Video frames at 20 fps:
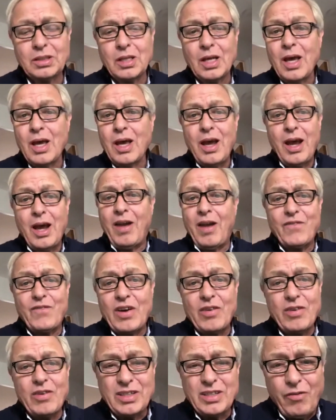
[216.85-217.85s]
in a
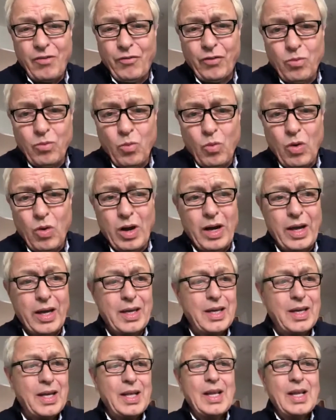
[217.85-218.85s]
very different way,
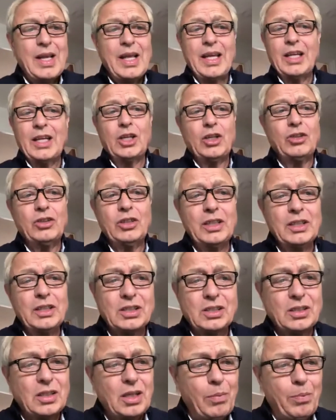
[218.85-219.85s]
increase
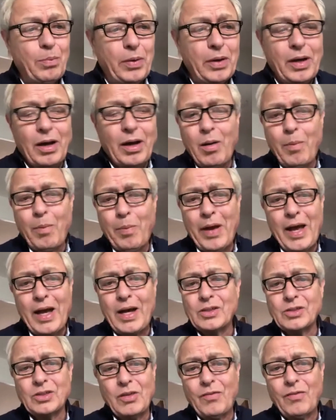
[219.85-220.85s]
CPO
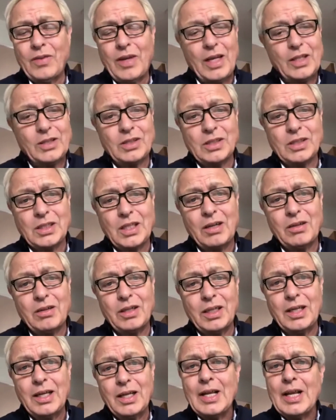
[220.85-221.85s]
powers if
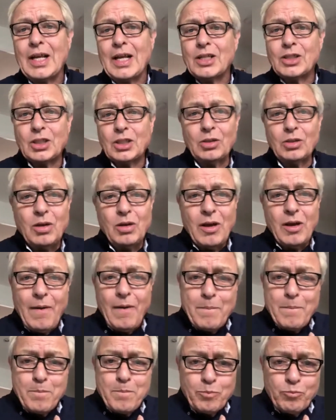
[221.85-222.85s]
necessary, to
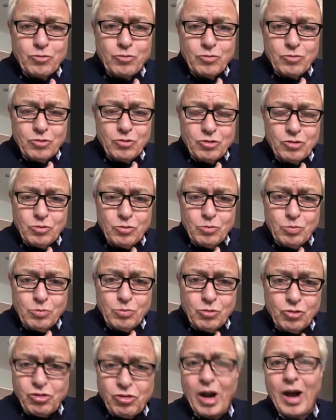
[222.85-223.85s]

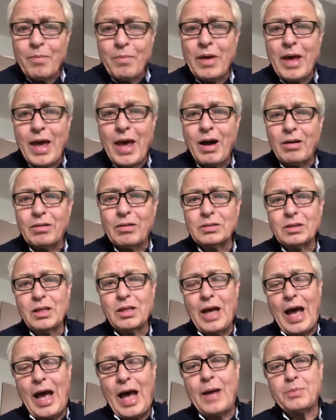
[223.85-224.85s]
drum out
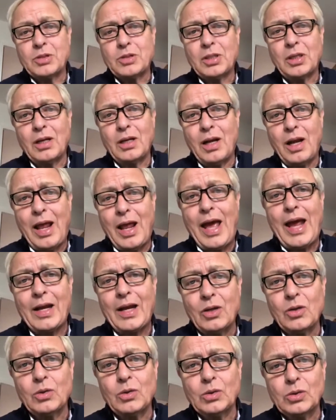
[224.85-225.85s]
absent
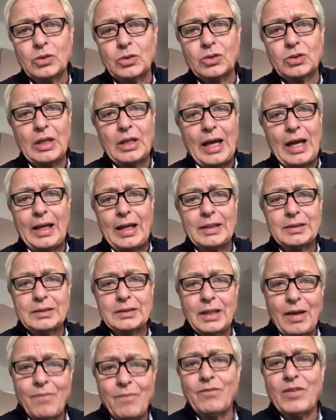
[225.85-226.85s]
landlords and
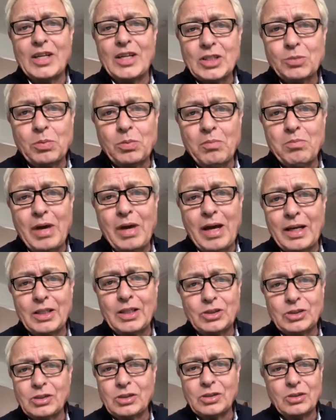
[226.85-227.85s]
investment
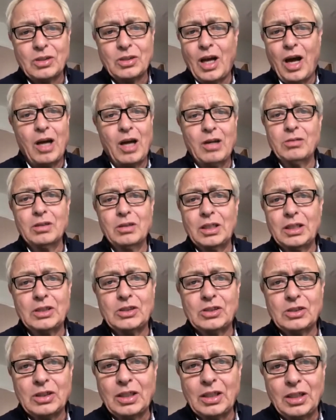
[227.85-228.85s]
managers that only
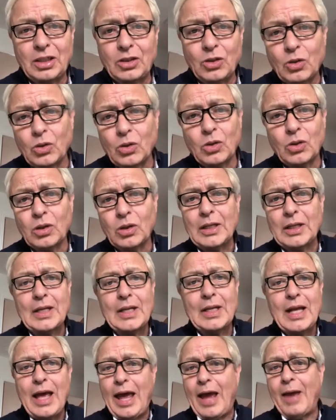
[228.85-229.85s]
see your
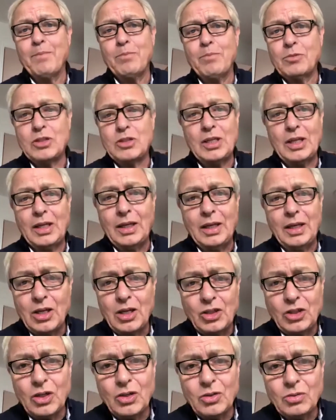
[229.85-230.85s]
empty
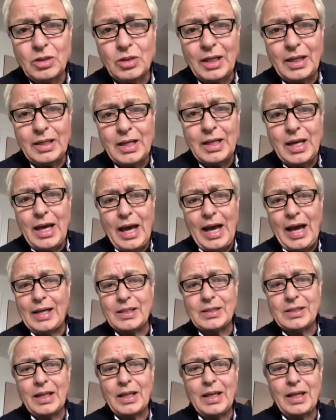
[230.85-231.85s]
unit
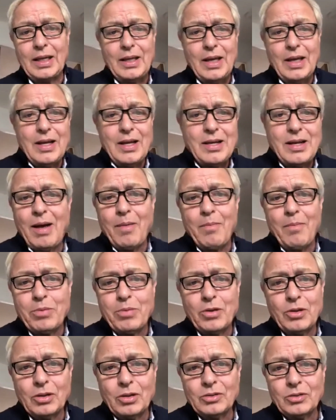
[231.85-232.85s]
as a
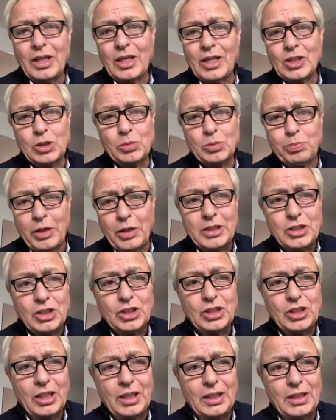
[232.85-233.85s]
number on their
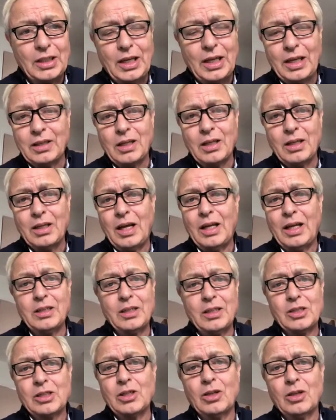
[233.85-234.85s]
spreadsheet, and
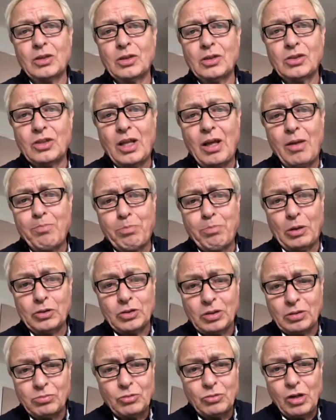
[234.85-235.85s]
as long as their
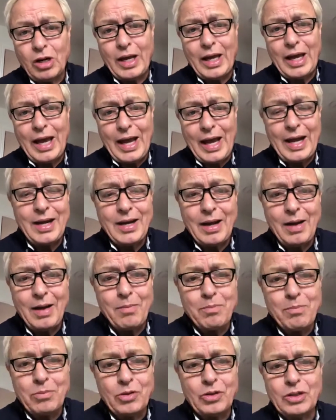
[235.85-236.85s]
bottom right hand
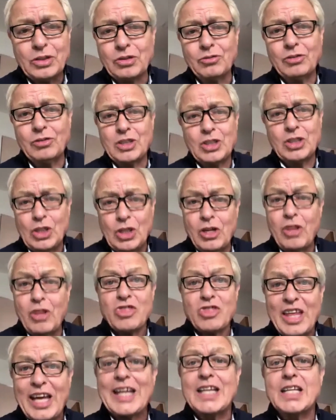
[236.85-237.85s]
number is a return,
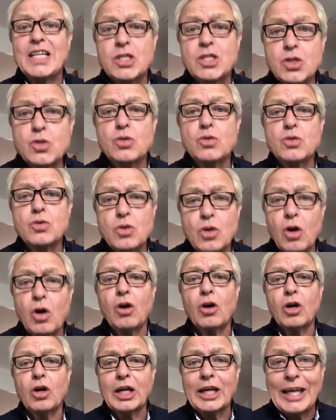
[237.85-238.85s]
they do not
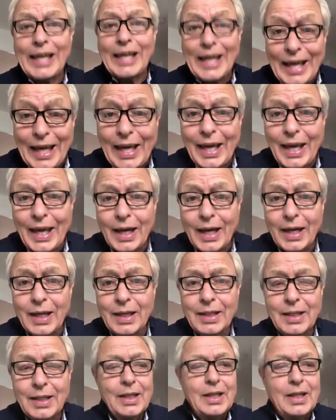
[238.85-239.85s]
care.
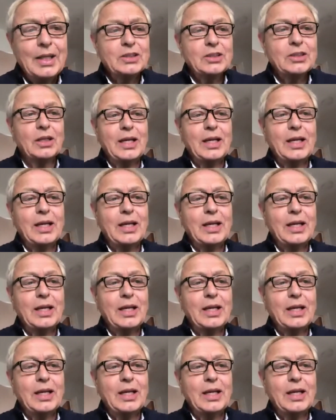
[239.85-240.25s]
So let's